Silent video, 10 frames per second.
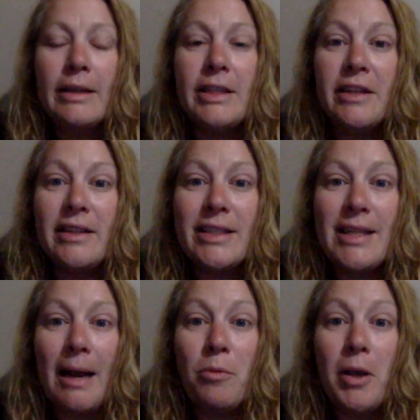During this
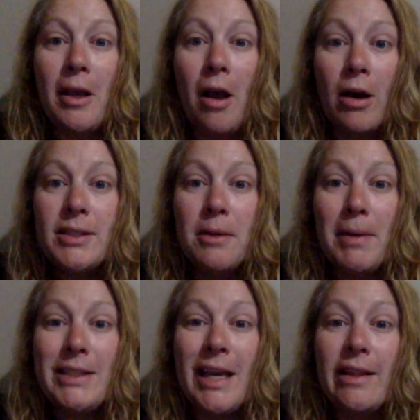time, we also
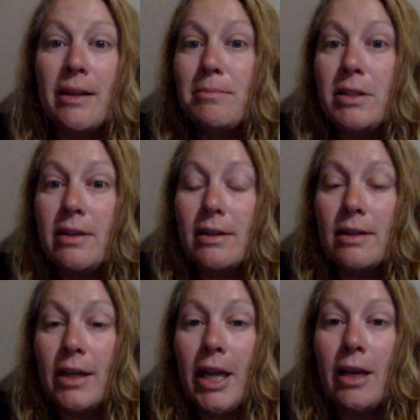may take them to the
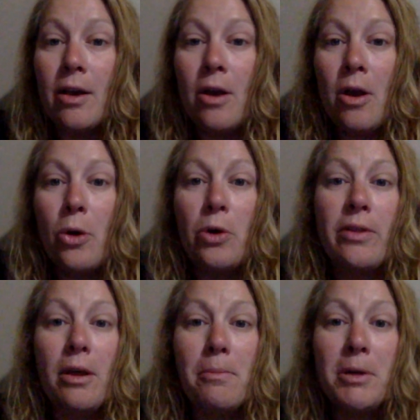clinic or
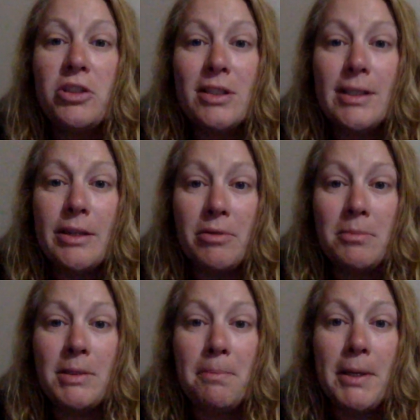the emergency
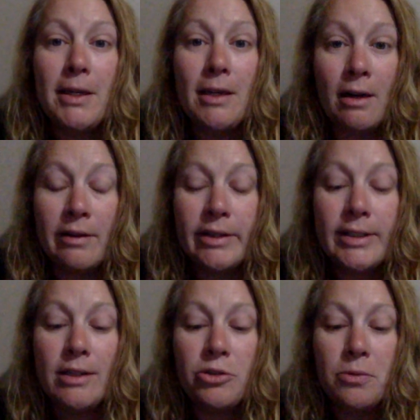room depending on the
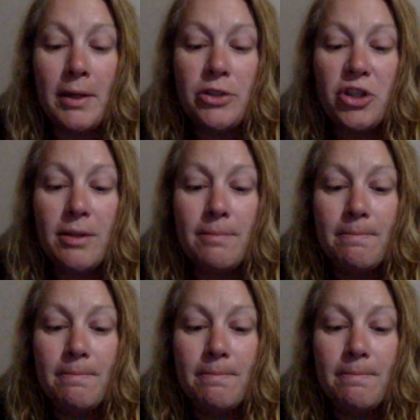situation.